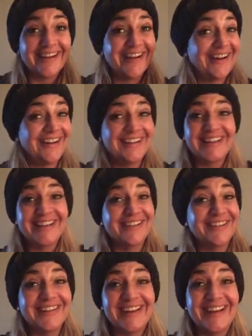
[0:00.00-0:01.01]

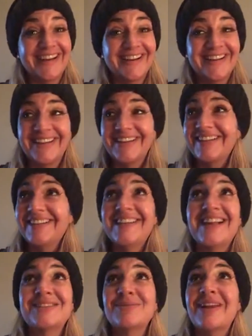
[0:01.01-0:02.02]
Hallelujah.
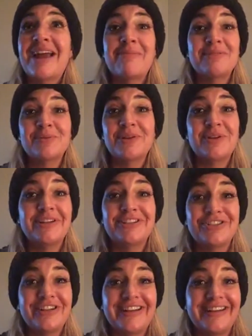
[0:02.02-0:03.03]
That's what happens when you hit
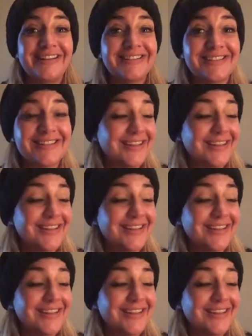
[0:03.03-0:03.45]
your knees?